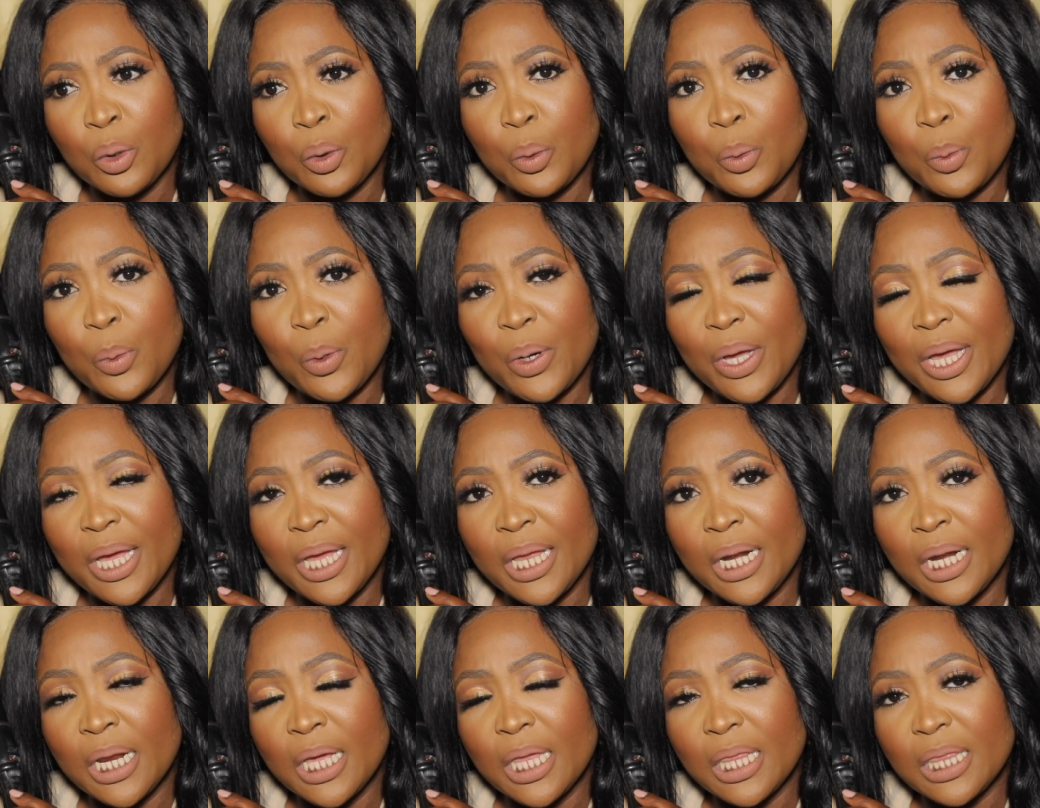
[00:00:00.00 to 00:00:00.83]

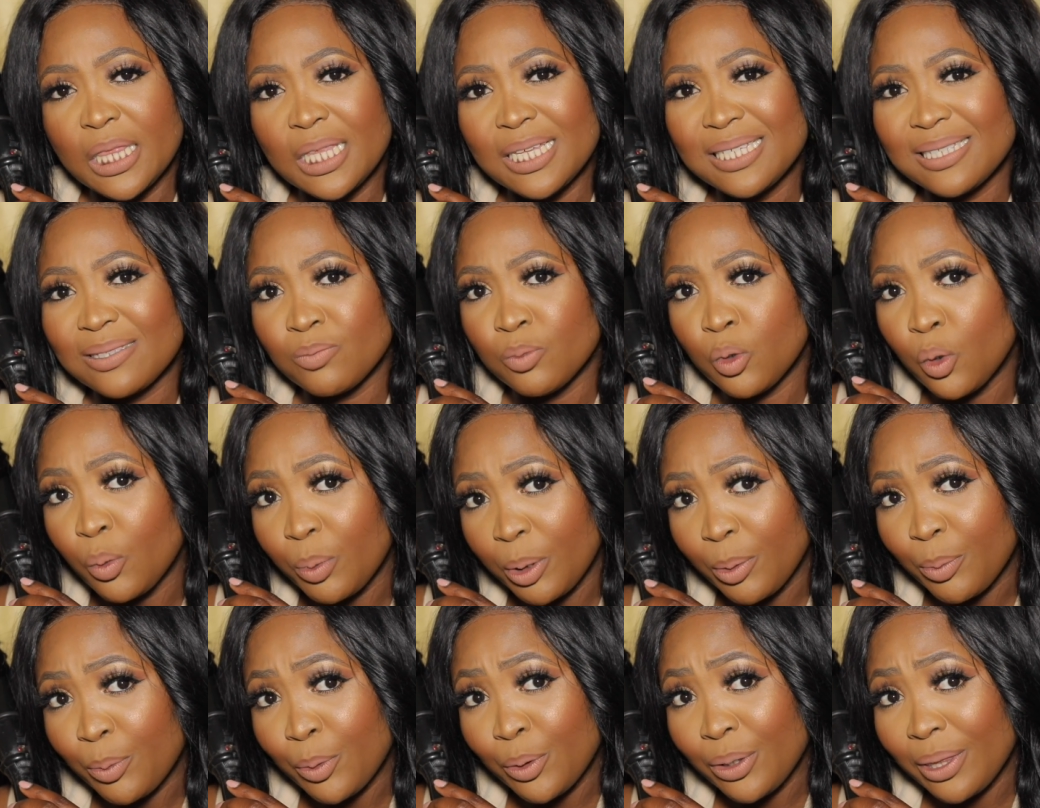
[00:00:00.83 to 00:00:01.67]
when there's more
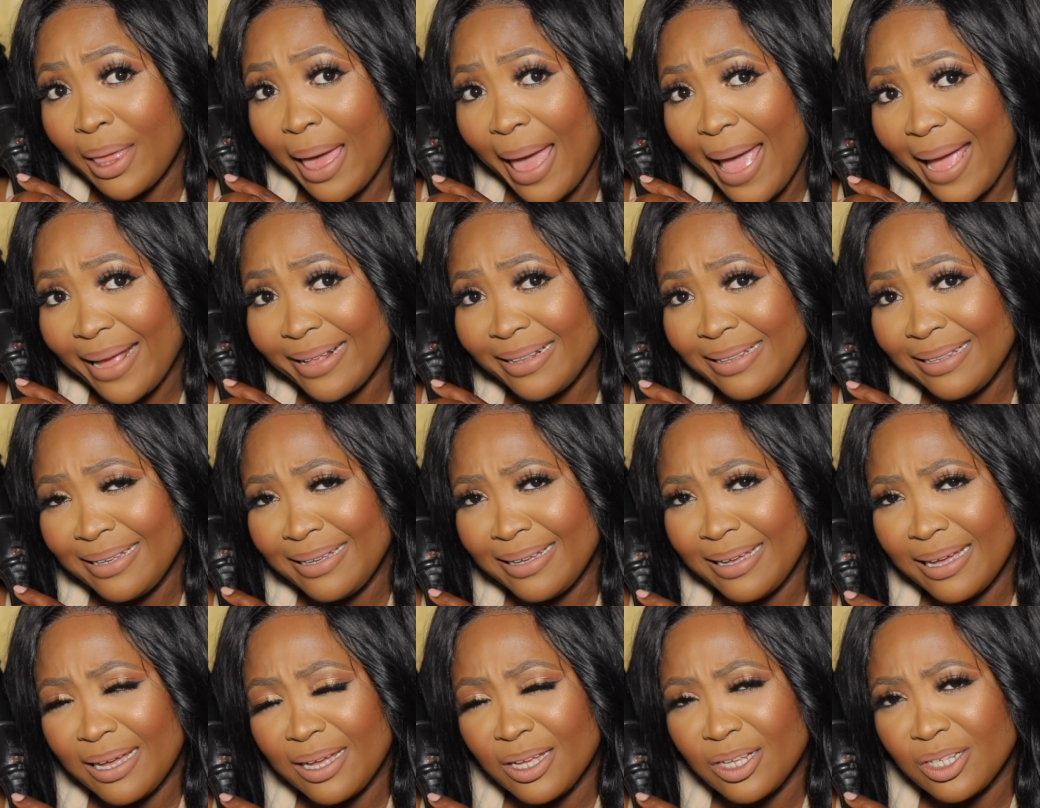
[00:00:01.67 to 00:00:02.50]
people with
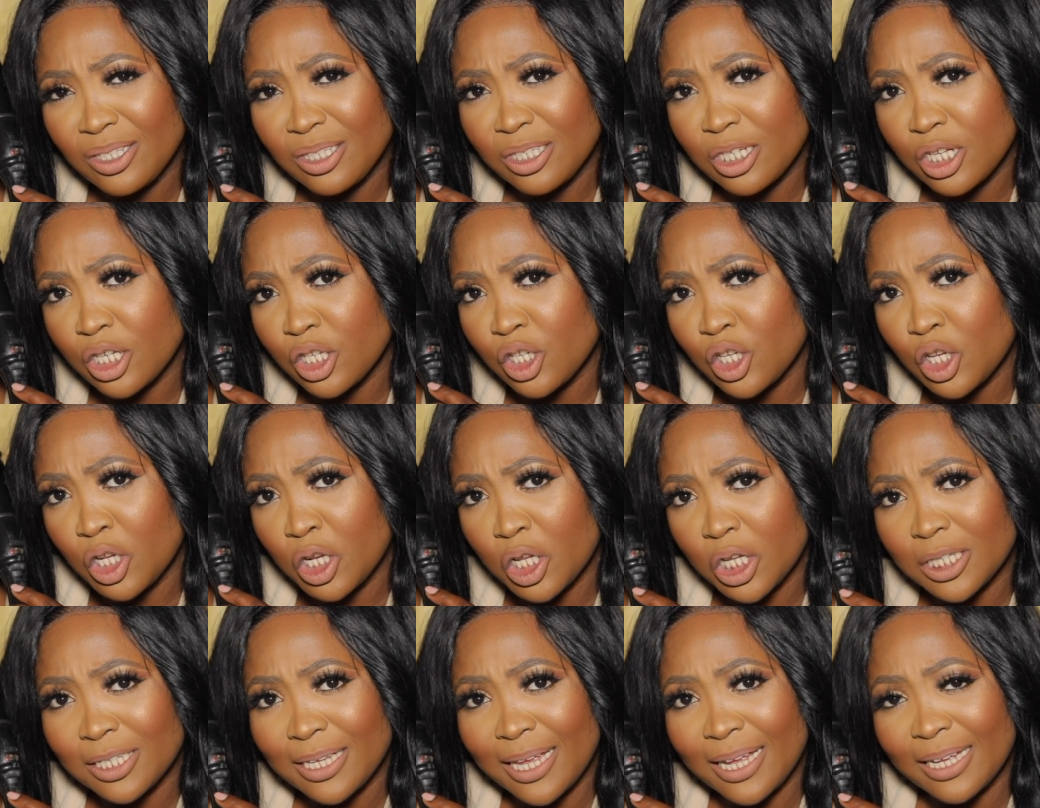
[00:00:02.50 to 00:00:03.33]
acne, it just
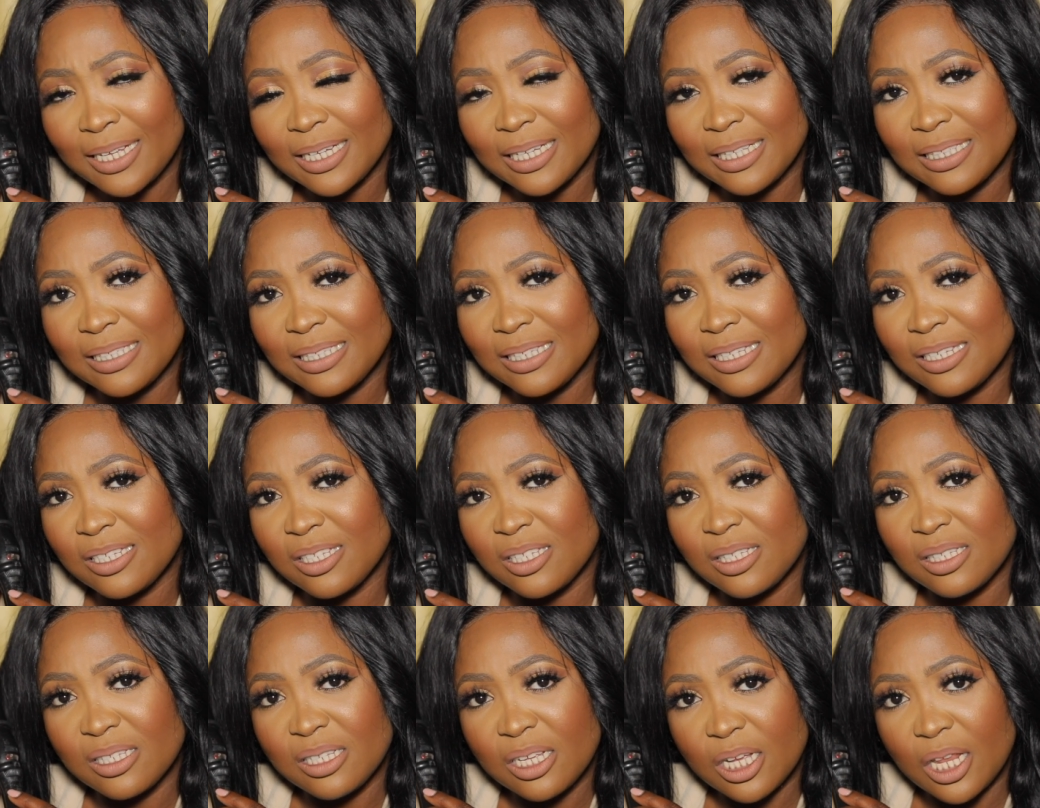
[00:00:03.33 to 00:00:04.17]
looks like it's
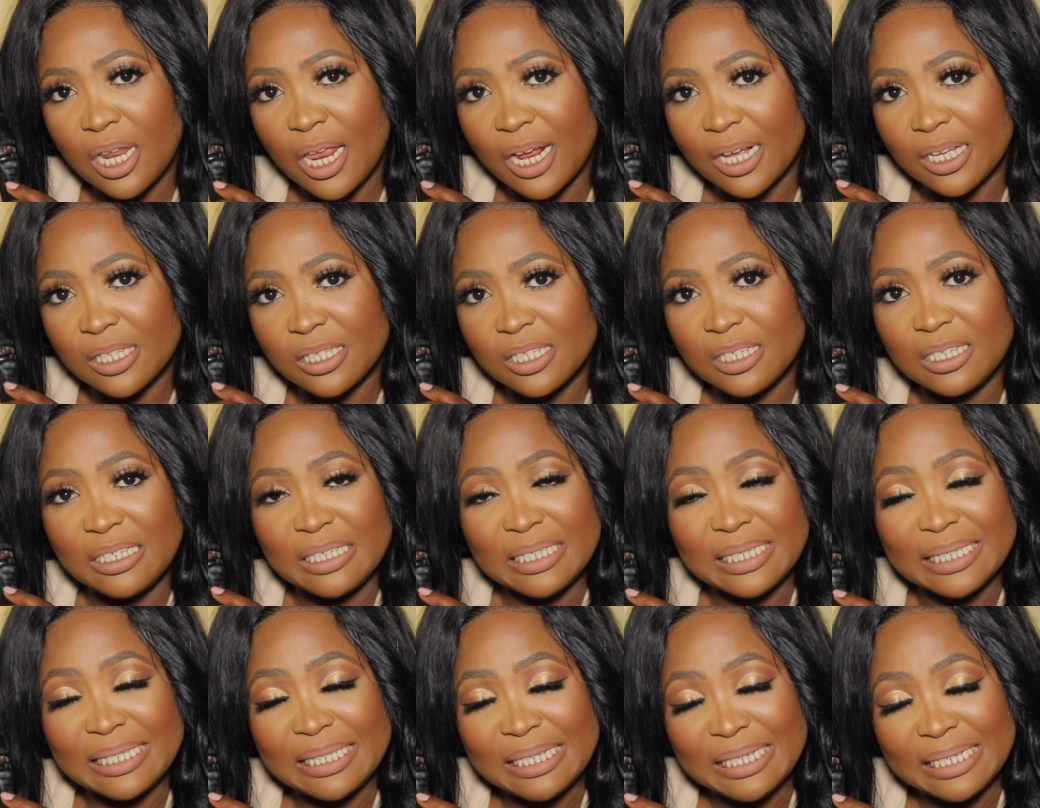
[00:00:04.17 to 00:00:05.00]
like it's a
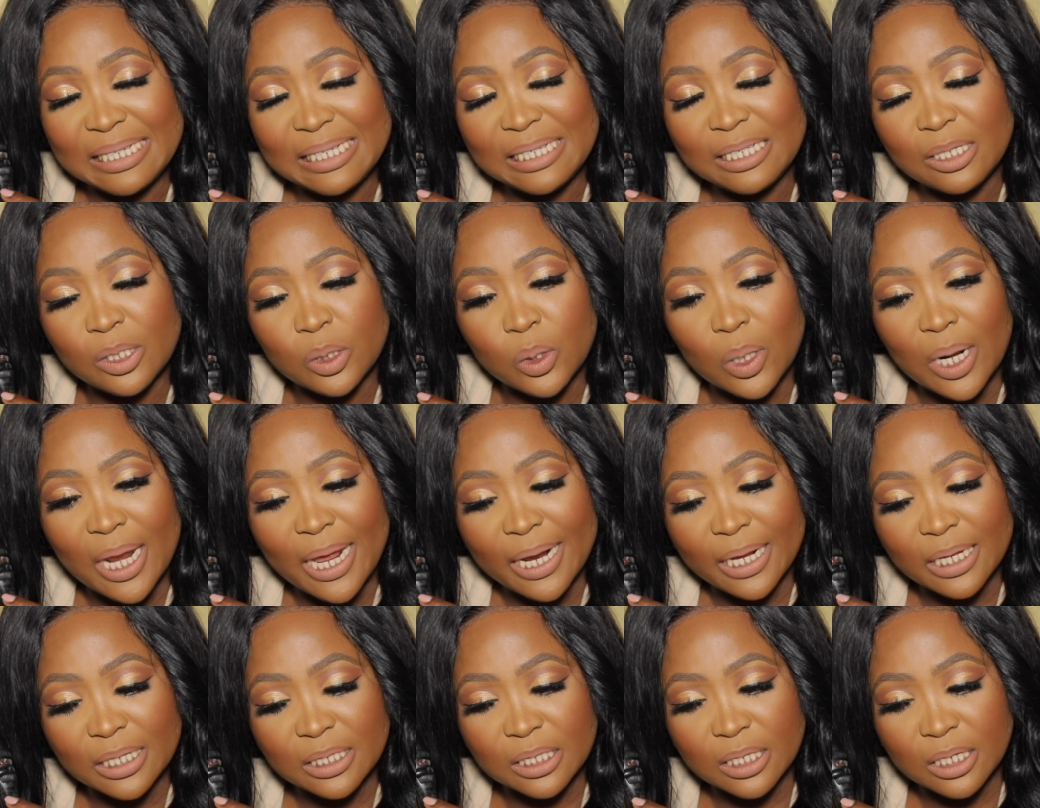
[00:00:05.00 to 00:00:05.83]
disease or
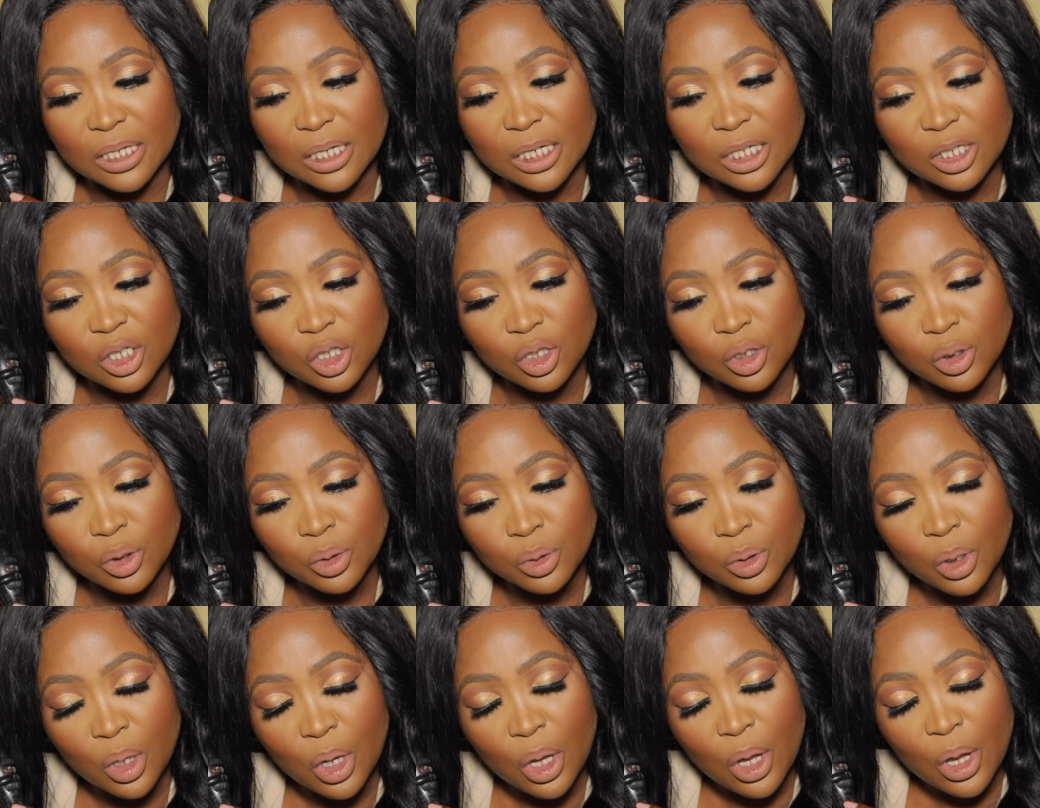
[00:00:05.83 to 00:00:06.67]
like it's an issue.